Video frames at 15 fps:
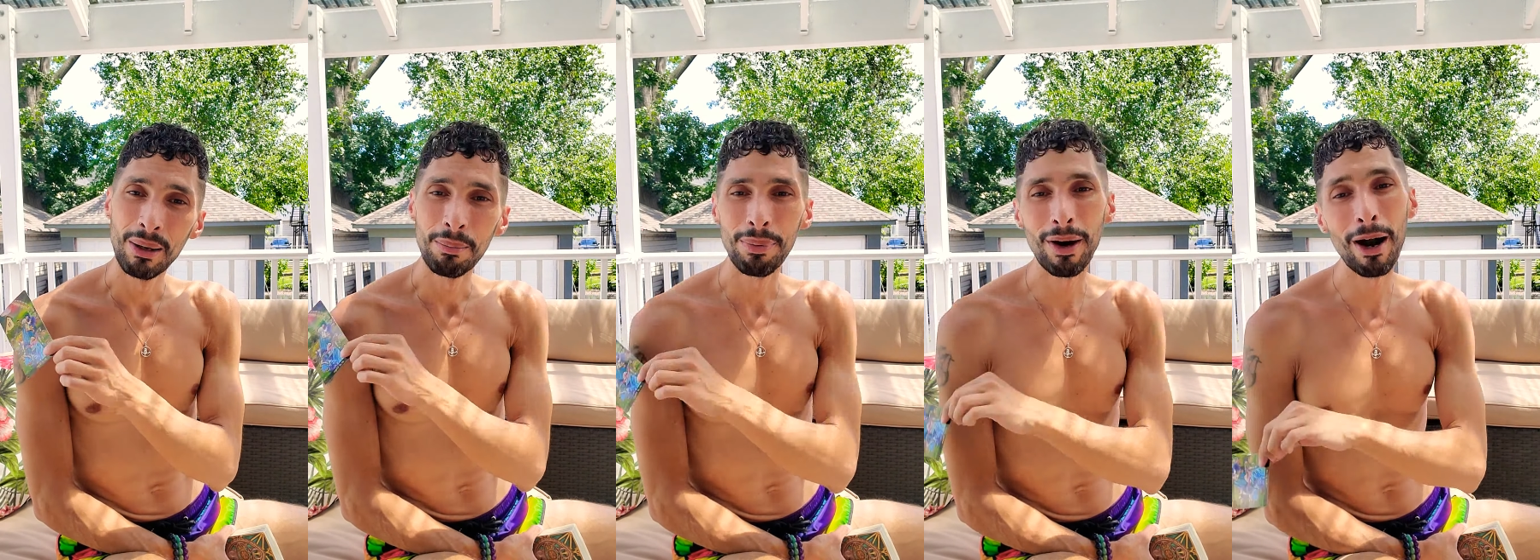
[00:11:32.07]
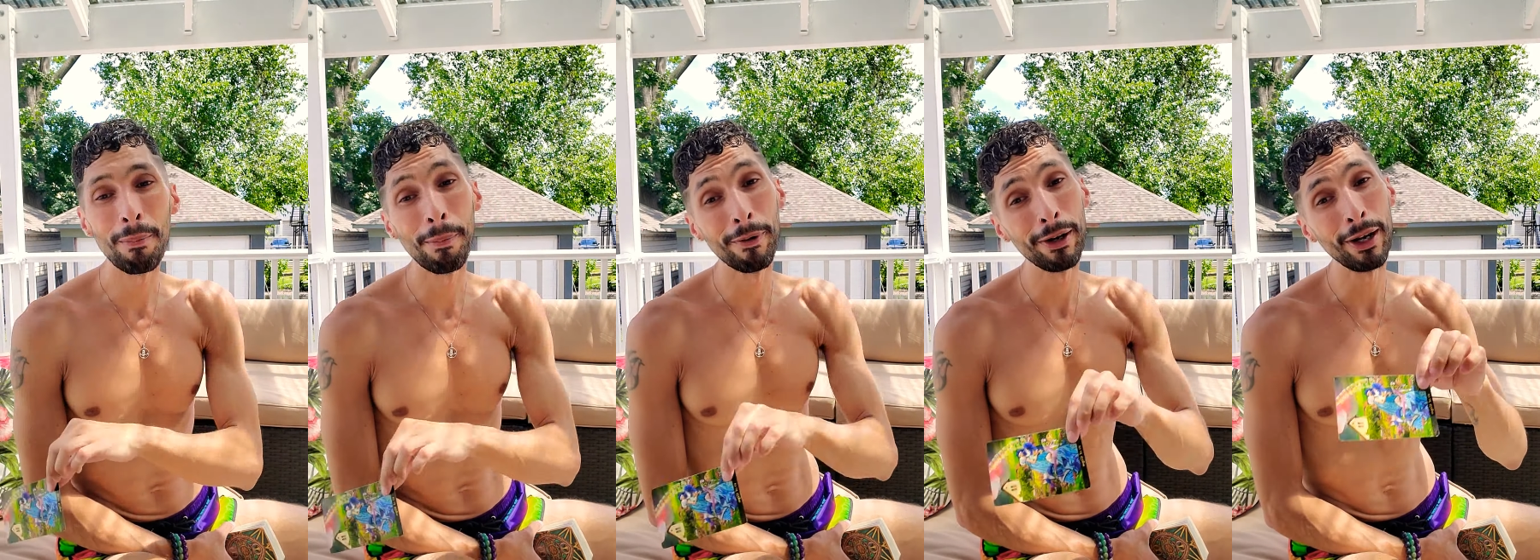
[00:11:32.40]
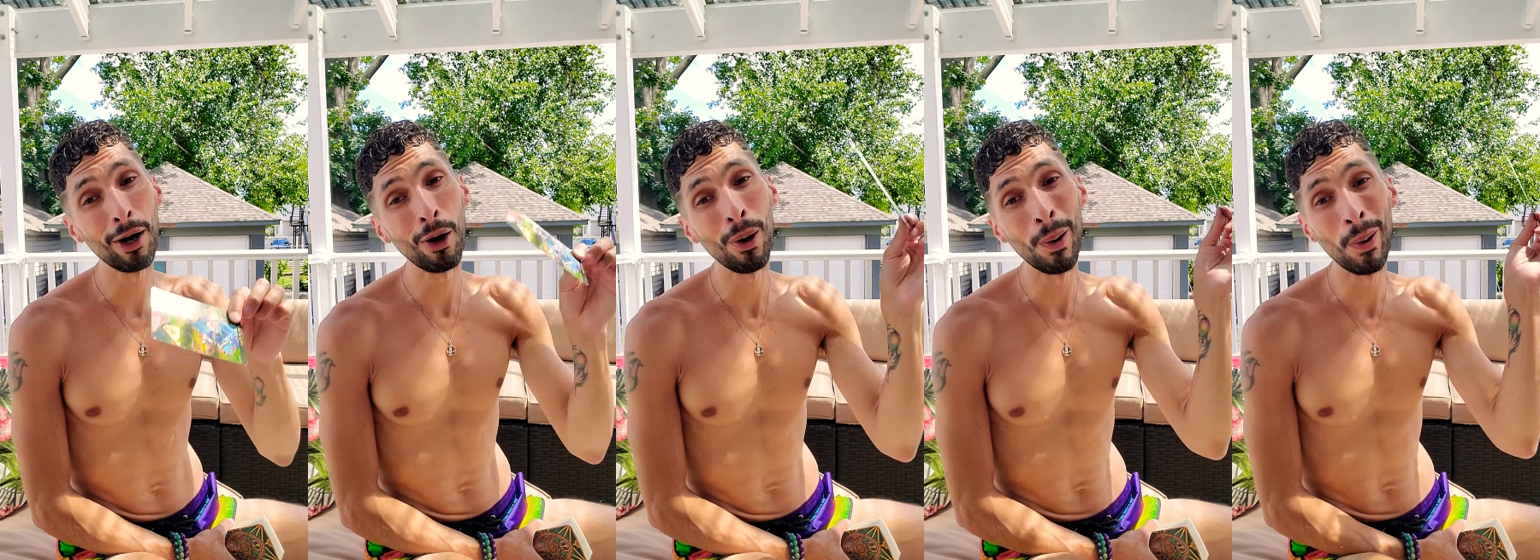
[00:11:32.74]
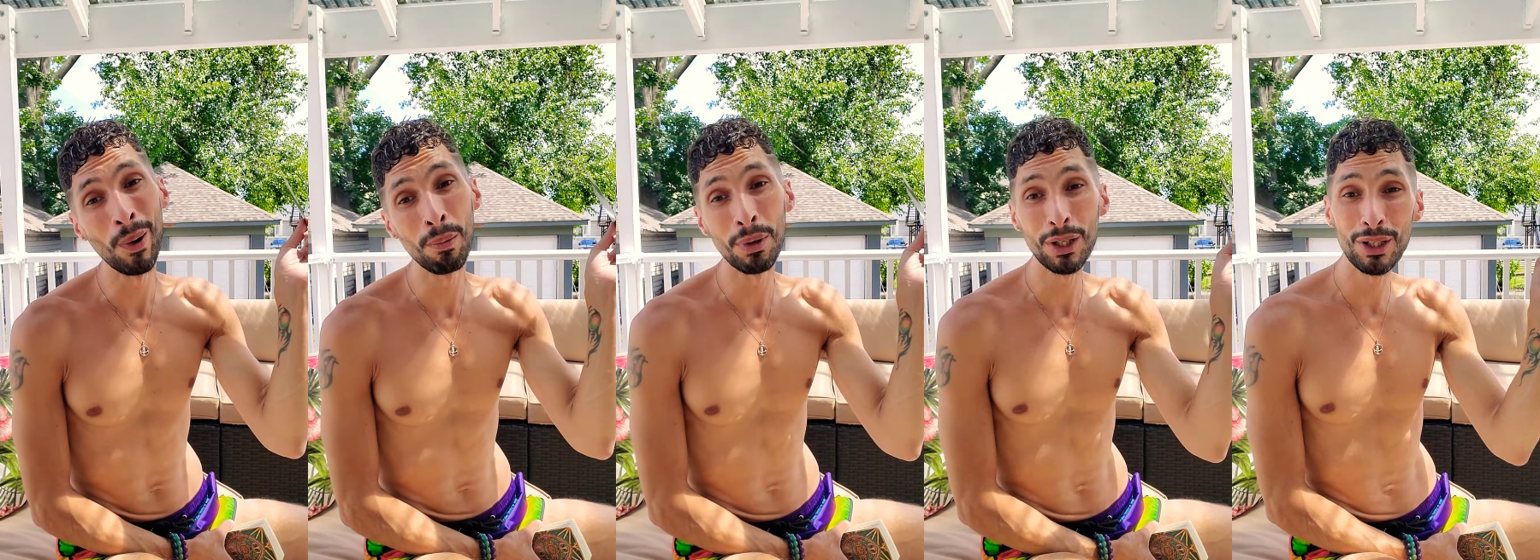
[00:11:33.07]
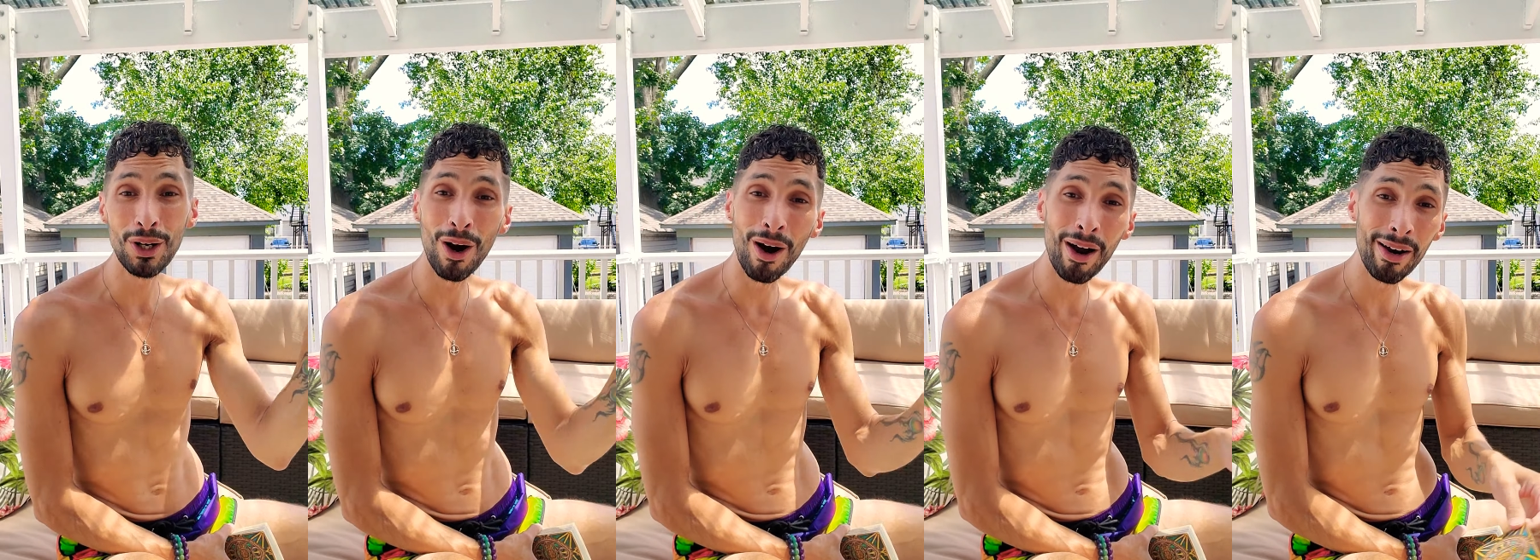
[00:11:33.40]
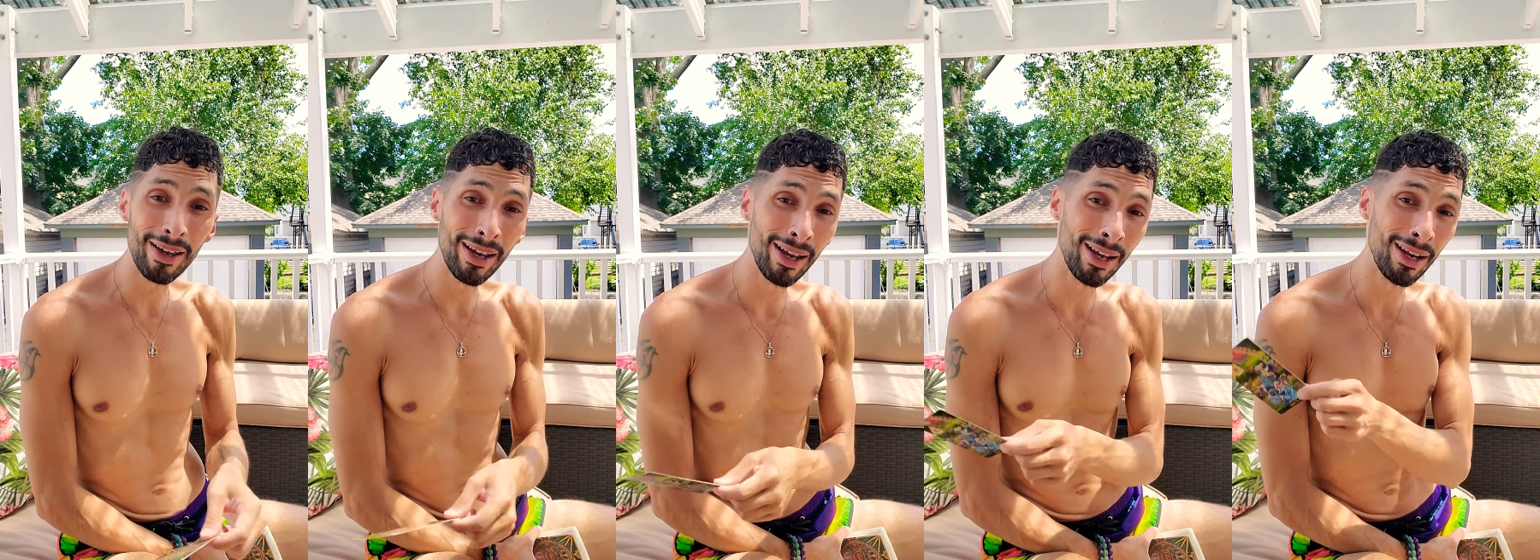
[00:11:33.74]
property, a home, a
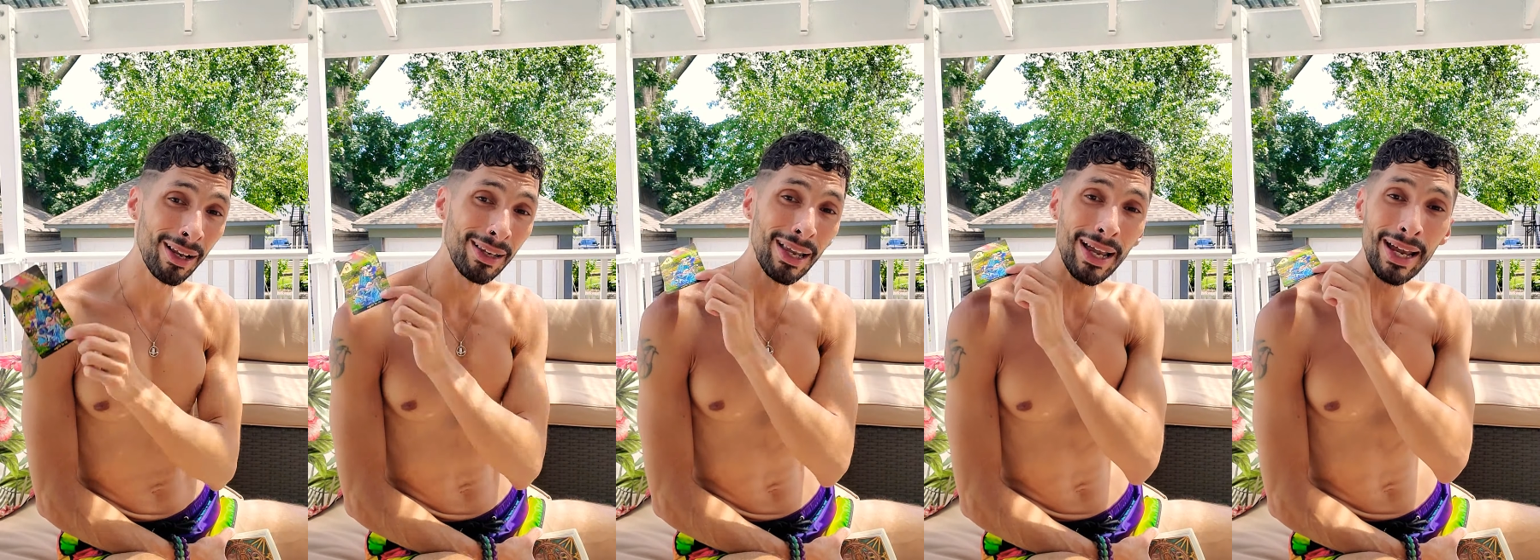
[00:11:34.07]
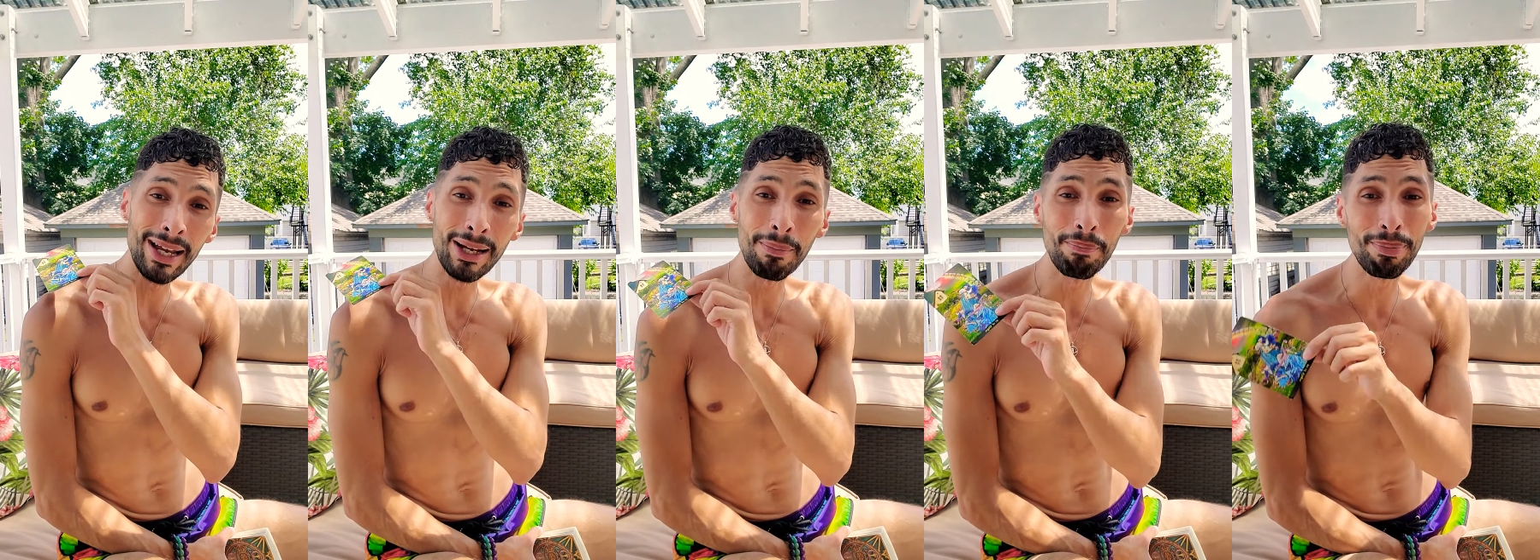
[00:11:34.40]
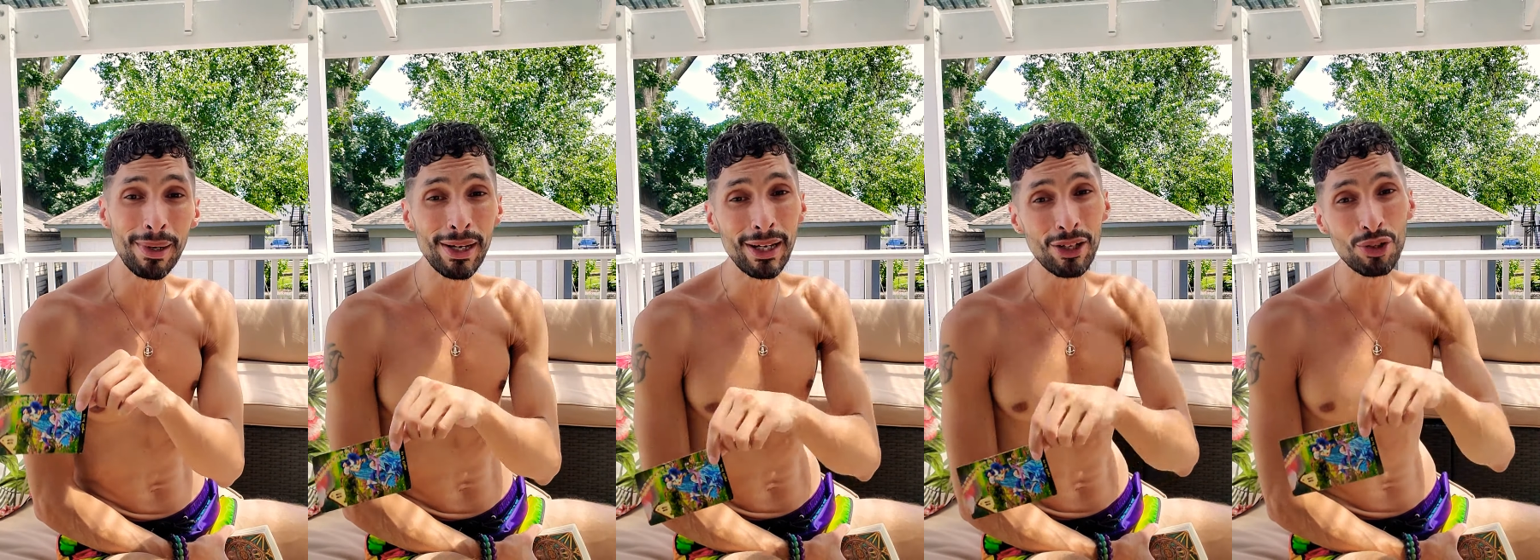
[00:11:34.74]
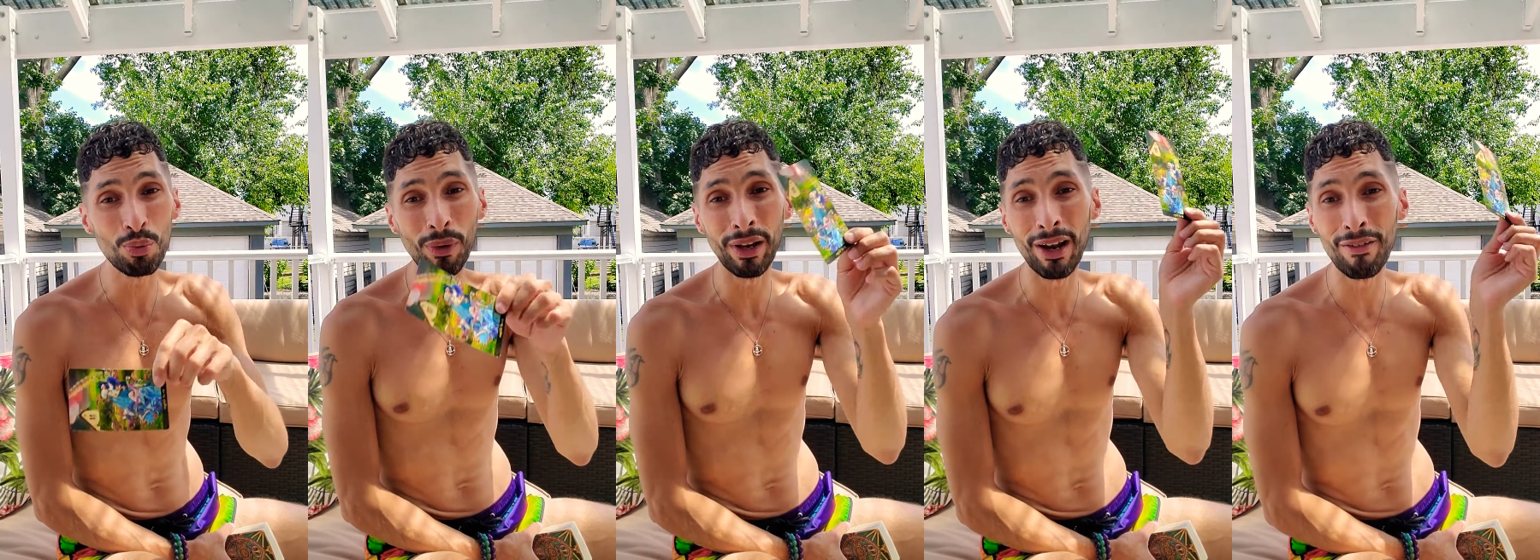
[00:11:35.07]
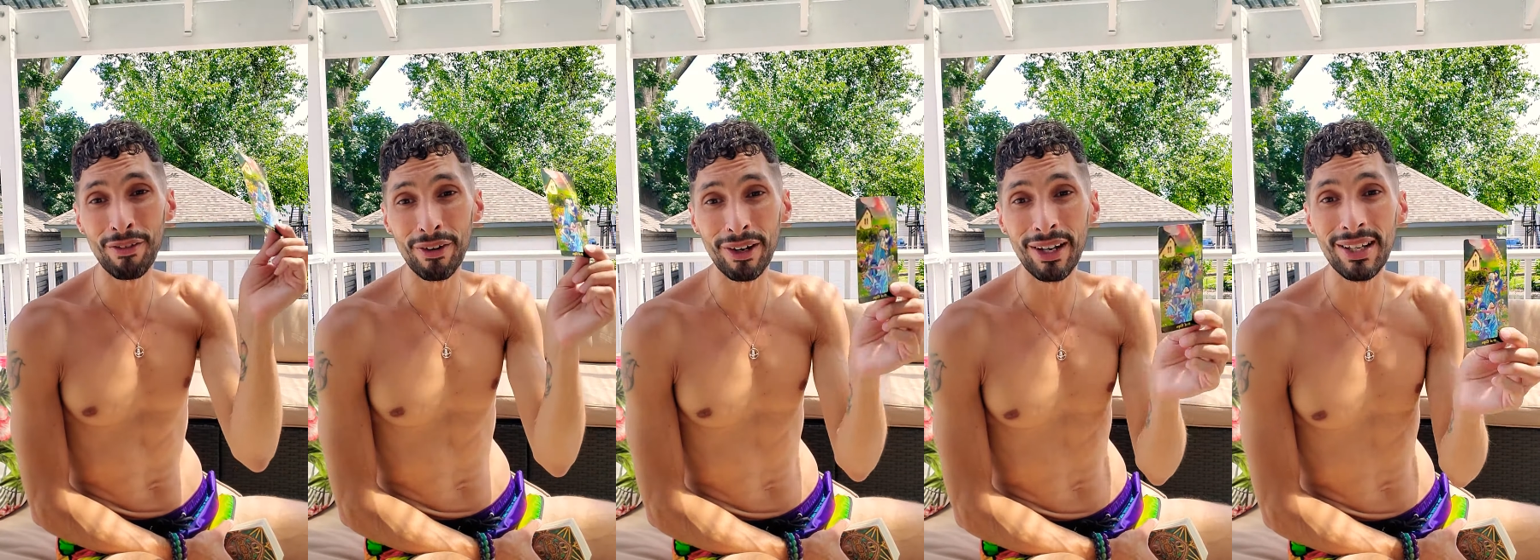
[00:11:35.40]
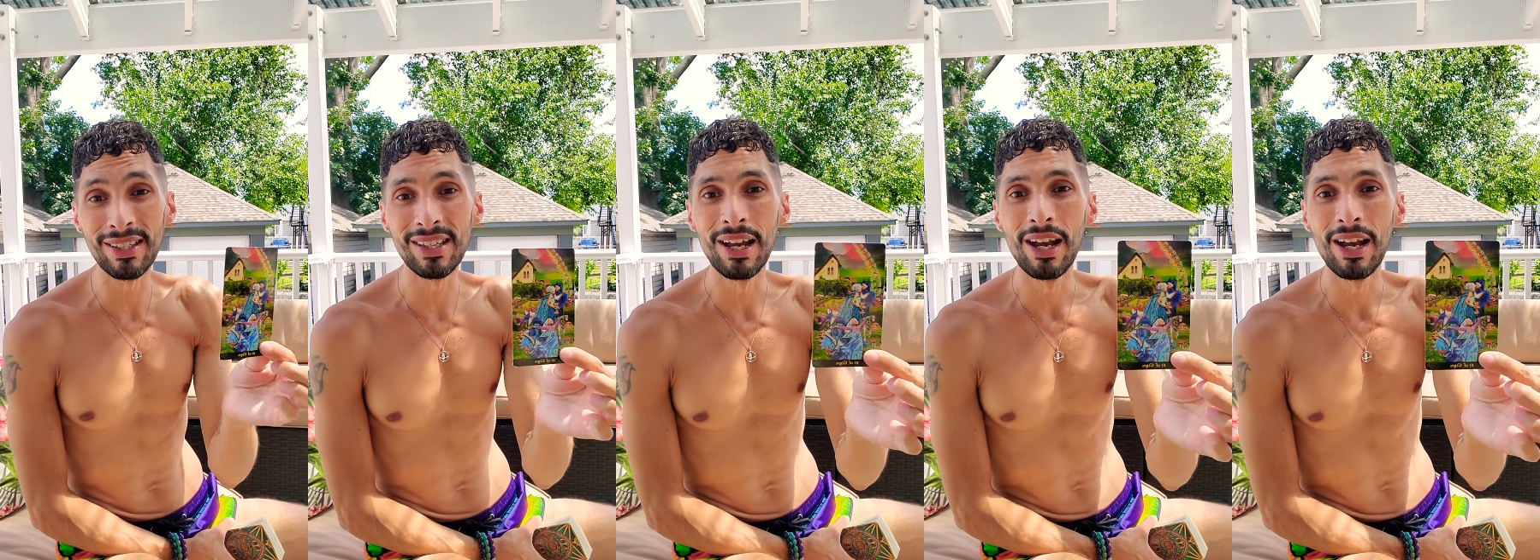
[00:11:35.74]
garden, a lake, a beach, whatever it is,